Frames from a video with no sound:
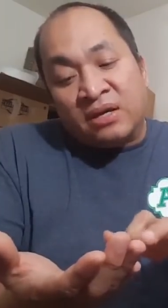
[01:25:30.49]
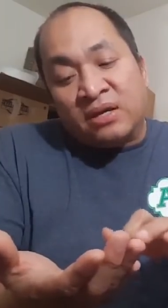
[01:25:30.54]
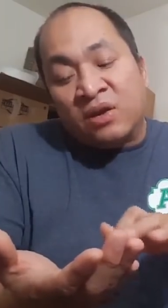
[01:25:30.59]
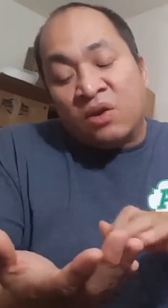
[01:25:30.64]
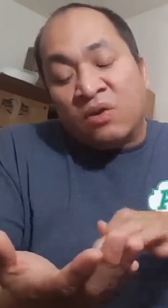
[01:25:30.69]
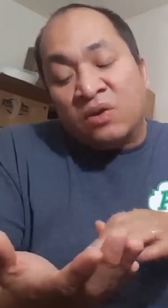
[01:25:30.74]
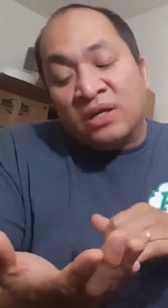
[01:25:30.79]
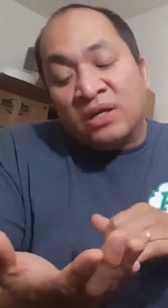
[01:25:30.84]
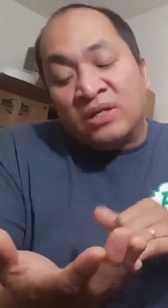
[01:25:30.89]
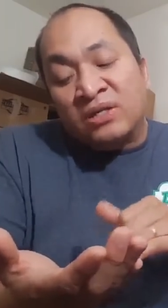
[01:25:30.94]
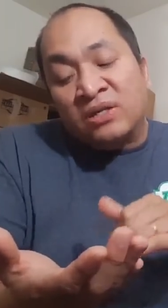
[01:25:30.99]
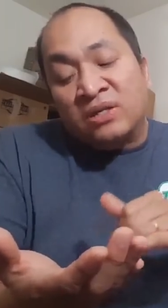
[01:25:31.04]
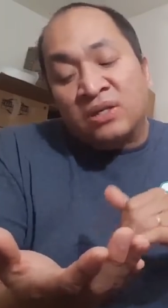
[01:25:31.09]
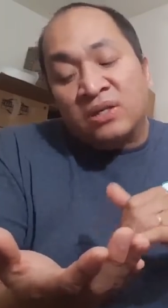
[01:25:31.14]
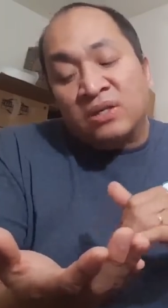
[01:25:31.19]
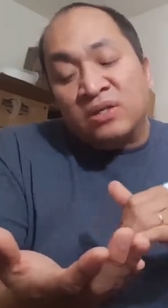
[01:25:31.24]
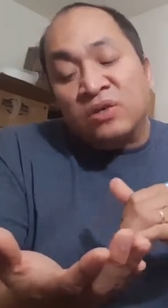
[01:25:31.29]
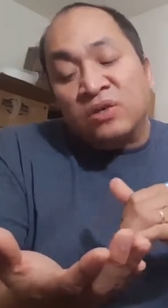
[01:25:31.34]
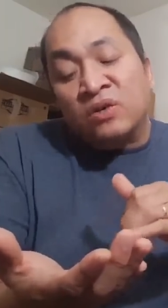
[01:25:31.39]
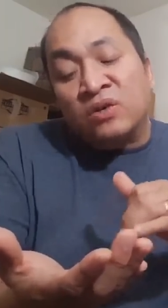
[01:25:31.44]
Notice
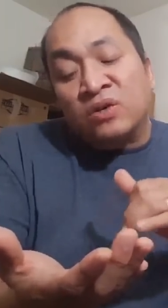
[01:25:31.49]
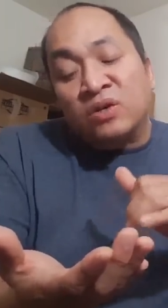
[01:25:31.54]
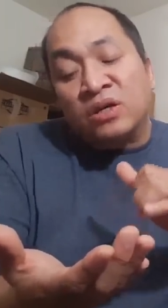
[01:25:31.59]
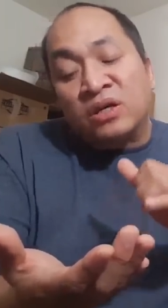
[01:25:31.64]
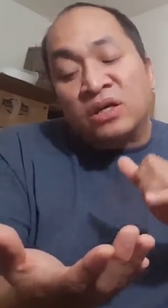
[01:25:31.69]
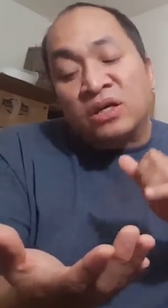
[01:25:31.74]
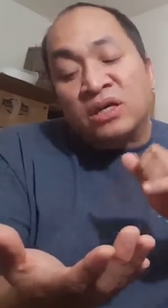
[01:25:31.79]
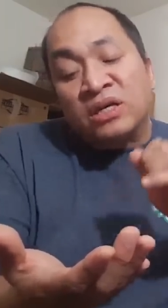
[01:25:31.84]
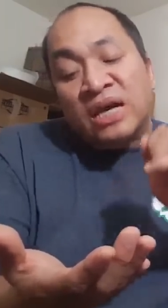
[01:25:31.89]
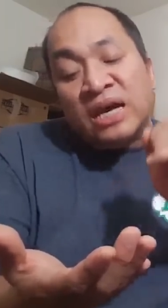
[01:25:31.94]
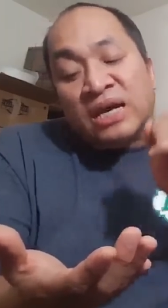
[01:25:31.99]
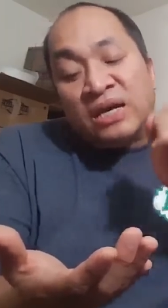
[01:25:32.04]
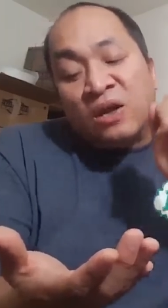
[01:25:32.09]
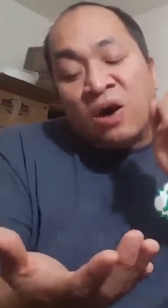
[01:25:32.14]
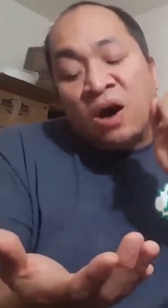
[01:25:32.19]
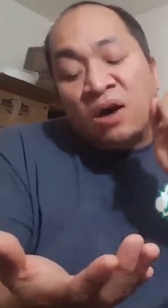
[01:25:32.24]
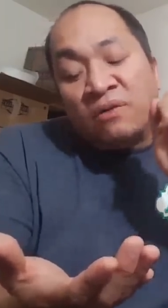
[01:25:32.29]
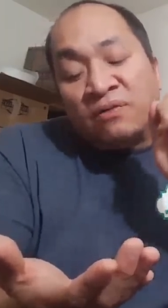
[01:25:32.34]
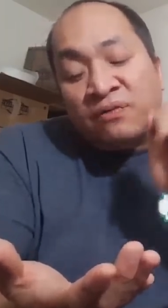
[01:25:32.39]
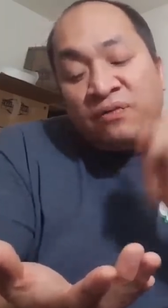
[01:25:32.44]
you
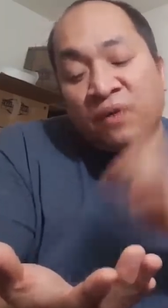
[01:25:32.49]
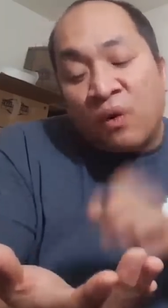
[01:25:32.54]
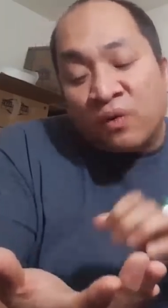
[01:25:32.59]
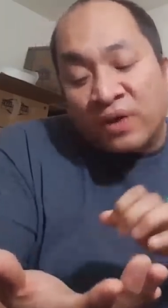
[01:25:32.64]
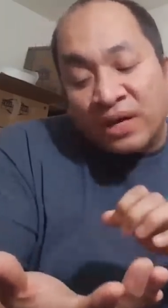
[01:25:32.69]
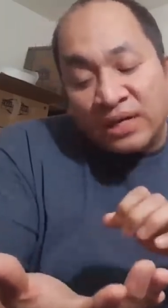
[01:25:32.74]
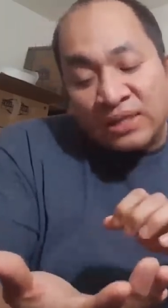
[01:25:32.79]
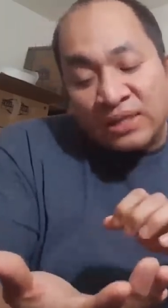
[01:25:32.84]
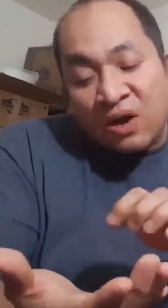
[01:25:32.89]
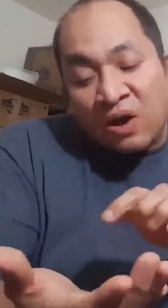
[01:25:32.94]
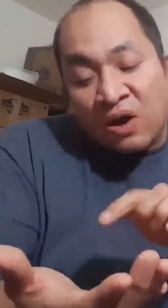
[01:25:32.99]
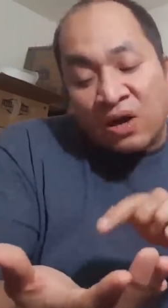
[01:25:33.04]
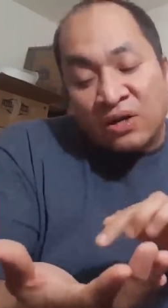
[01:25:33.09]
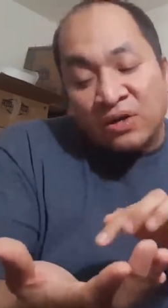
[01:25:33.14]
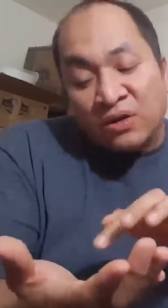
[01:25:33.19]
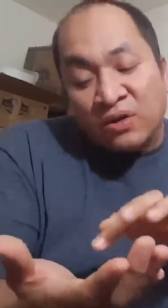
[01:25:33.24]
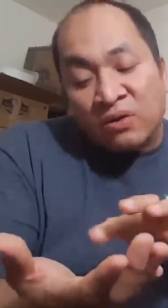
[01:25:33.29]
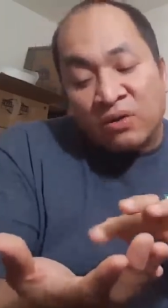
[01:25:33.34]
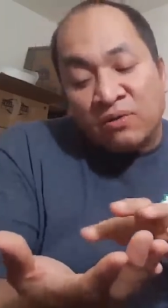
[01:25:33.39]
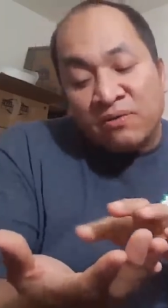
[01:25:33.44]
cannot focus on
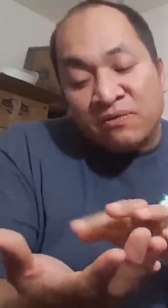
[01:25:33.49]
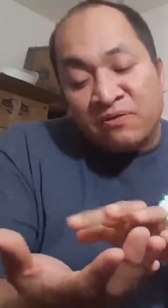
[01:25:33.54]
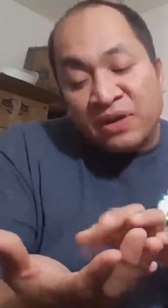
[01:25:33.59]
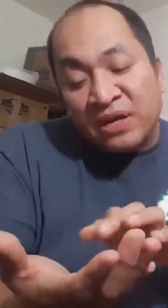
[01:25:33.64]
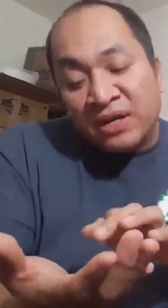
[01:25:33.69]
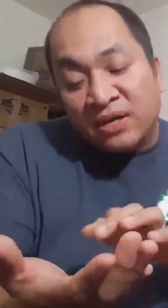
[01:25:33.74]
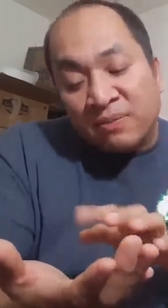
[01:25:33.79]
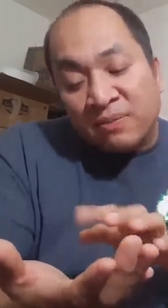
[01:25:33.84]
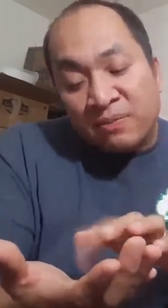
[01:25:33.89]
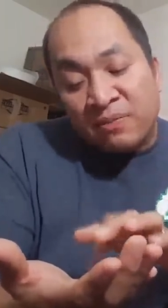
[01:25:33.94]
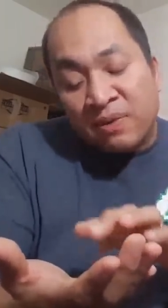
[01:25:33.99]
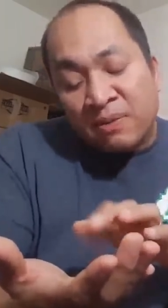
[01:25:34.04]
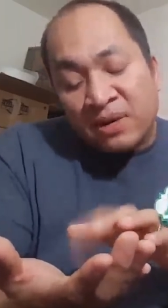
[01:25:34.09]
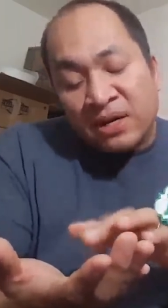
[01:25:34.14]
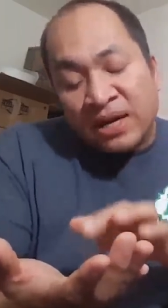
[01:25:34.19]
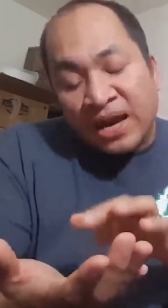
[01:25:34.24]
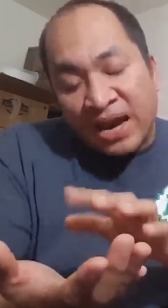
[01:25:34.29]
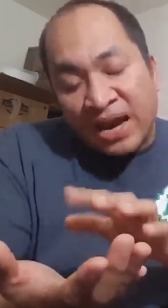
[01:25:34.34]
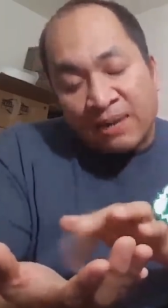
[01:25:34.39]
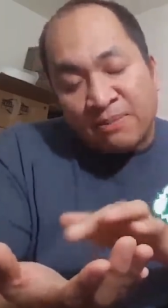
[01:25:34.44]
your finger, I mean,
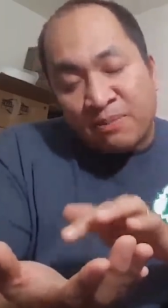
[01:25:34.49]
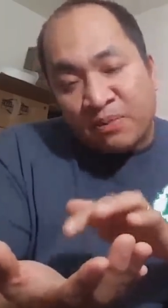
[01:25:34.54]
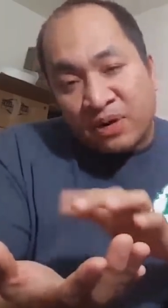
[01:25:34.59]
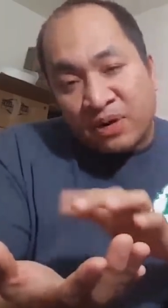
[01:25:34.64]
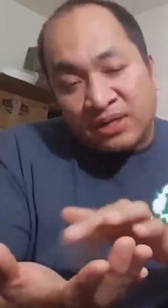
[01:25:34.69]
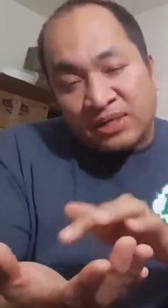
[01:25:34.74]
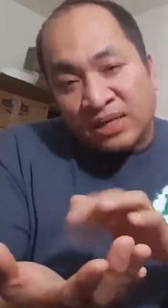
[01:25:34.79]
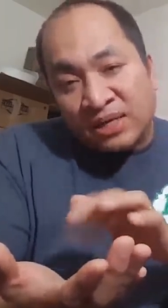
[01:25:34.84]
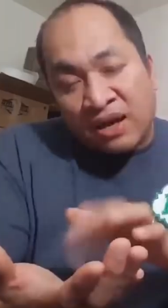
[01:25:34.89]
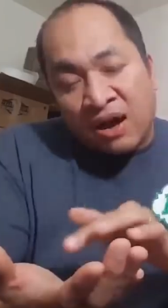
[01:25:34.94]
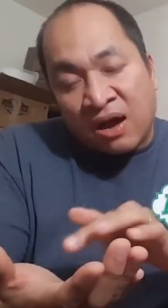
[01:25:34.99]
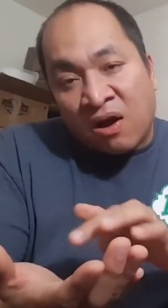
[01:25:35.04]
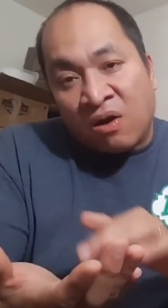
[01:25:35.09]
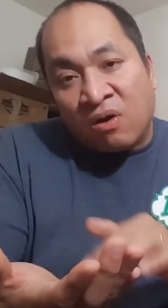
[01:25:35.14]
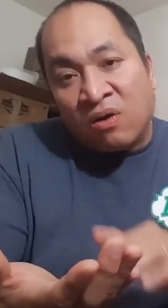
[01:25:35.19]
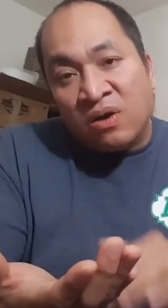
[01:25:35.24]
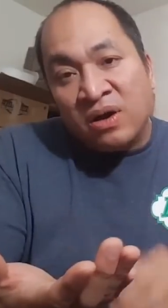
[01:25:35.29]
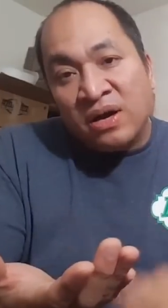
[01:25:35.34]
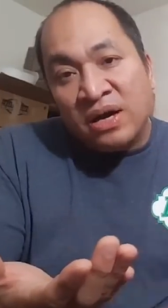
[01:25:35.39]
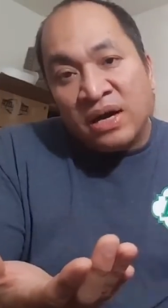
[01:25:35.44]
handprints at
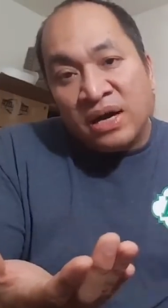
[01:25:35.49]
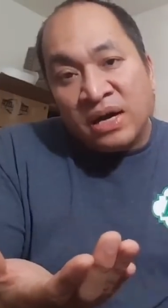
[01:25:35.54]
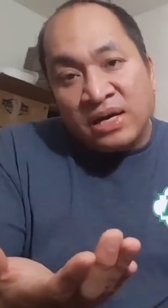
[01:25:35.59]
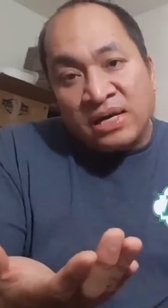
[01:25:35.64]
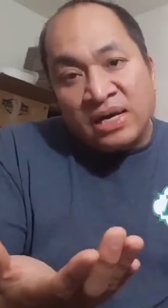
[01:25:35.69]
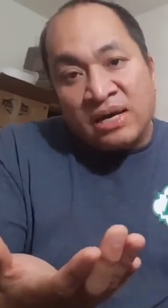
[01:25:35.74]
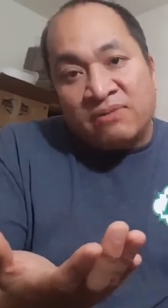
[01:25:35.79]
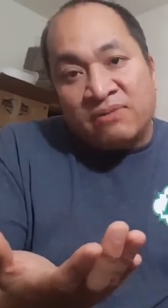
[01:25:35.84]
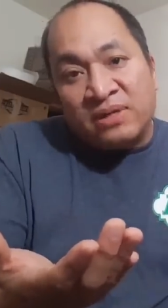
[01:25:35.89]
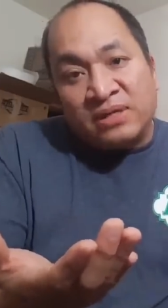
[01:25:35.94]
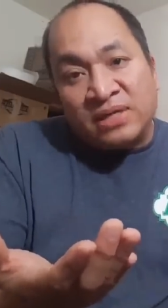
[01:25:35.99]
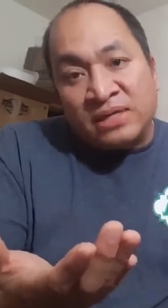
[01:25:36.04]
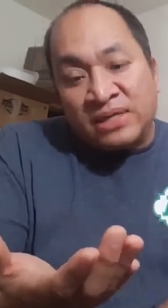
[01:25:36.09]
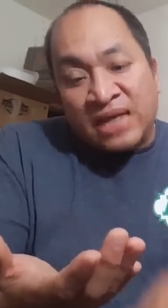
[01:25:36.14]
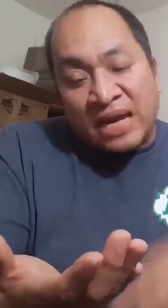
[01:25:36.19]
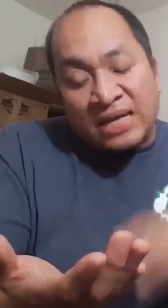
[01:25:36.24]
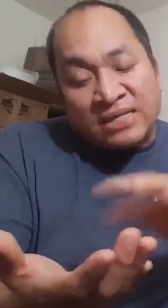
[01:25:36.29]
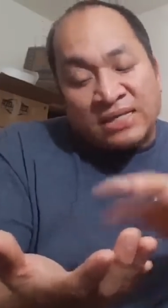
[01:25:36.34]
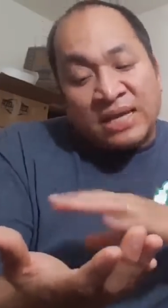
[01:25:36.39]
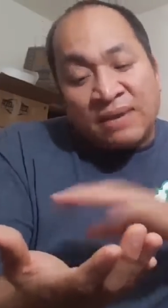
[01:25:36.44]
all. It's
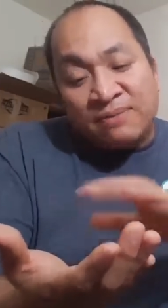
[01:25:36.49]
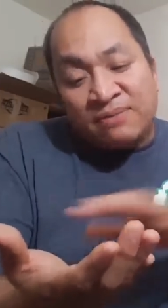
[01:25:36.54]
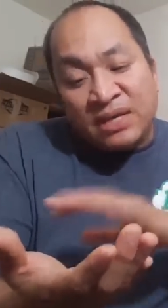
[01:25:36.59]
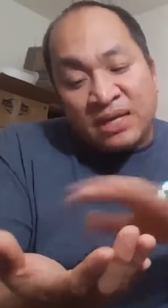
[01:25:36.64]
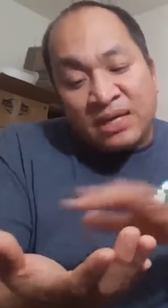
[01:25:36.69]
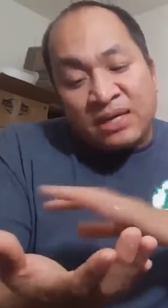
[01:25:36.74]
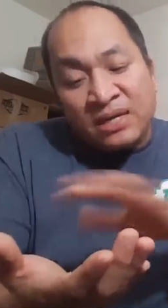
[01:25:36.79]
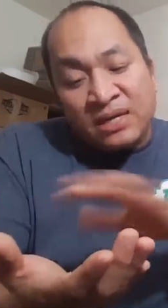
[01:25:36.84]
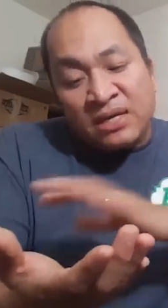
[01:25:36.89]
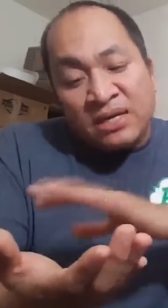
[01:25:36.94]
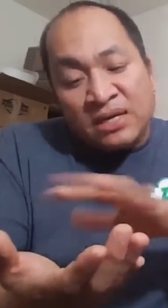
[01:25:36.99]
like something